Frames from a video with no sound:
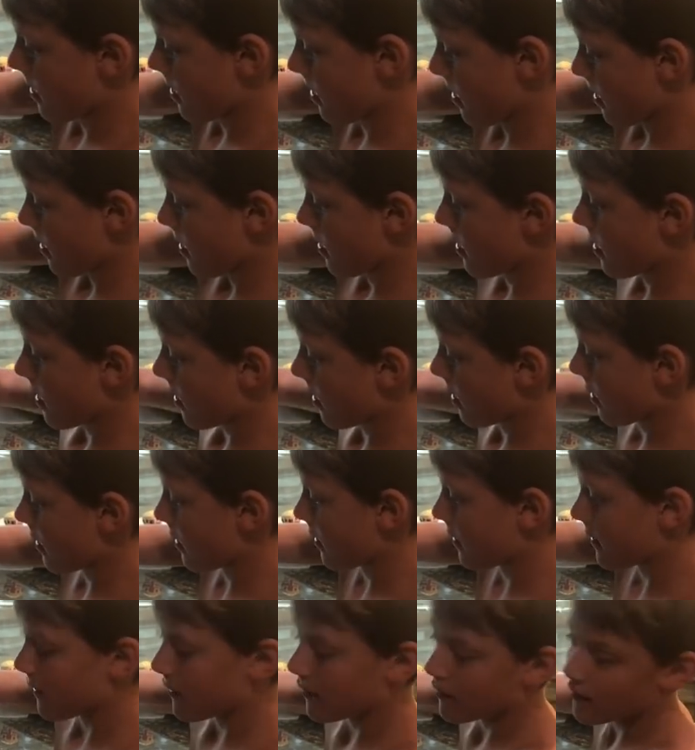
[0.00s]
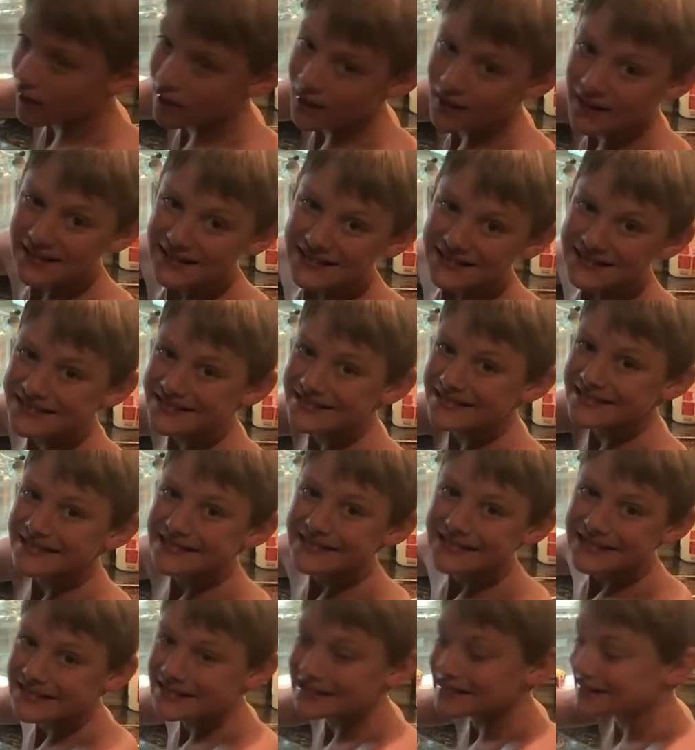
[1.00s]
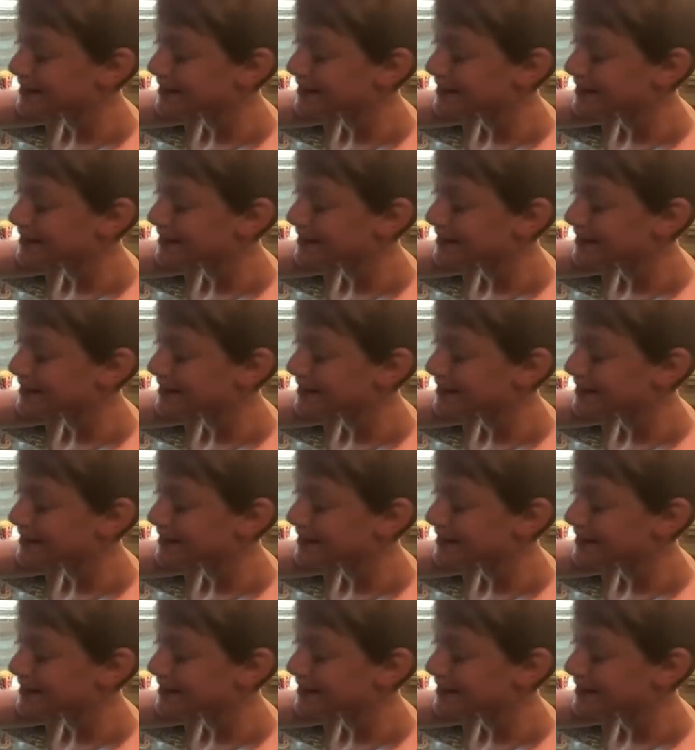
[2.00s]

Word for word: Look, Mav, you're doing